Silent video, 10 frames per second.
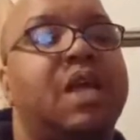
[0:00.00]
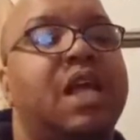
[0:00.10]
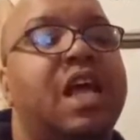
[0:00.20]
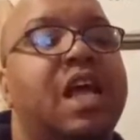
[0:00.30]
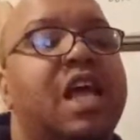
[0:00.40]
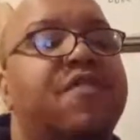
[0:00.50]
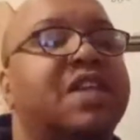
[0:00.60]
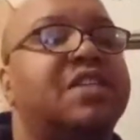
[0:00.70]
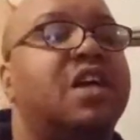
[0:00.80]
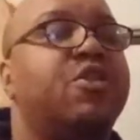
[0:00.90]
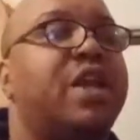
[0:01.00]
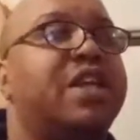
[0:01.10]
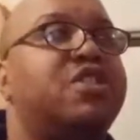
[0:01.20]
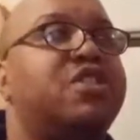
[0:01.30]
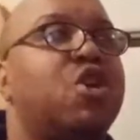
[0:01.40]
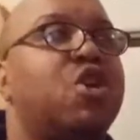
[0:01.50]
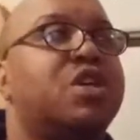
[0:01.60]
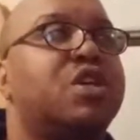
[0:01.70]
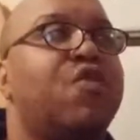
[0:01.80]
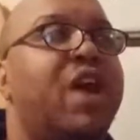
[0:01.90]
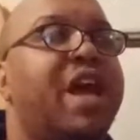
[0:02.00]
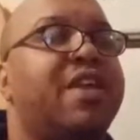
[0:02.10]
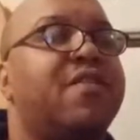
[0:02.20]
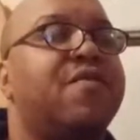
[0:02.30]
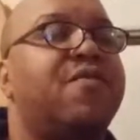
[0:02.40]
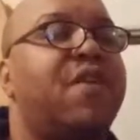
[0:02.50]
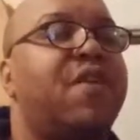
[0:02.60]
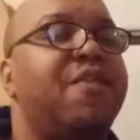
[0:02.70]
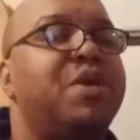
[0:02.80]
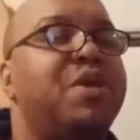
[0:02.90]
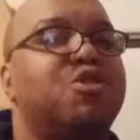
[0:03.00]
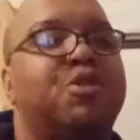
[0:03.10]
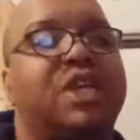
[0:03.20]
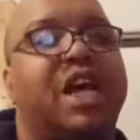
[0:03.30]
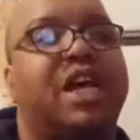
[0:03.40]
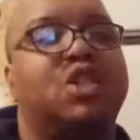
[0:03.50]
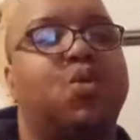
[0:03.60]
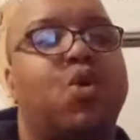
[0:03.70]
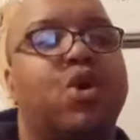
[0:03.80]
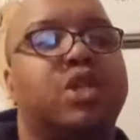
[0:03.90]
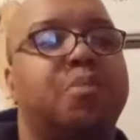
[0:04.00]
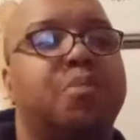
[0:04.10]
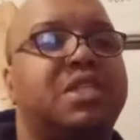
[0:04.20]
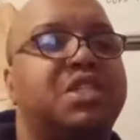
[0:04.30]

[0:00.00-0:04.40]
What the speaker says: If I tell you that your dog ran 5 meters per second towards Mrs.